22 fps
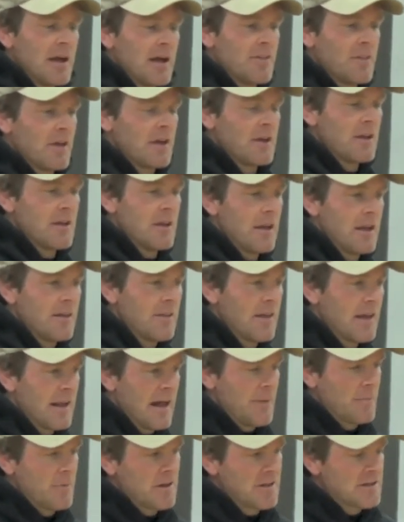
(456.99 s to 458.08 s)
And then
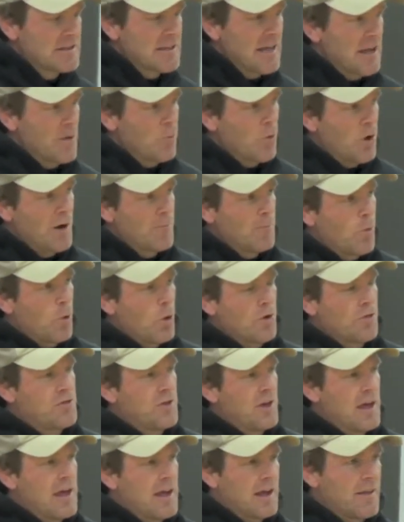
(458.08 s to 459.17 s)
I'm going to say one more
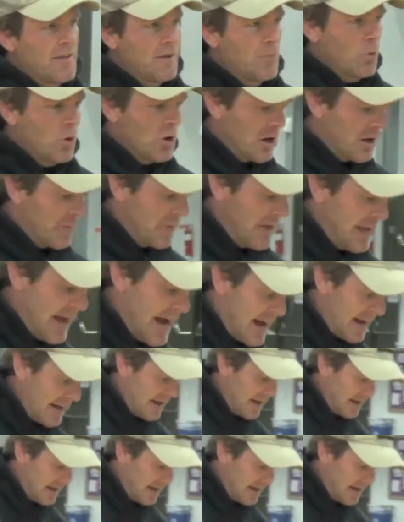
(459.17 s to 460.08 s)
thing, and then we're going to be out of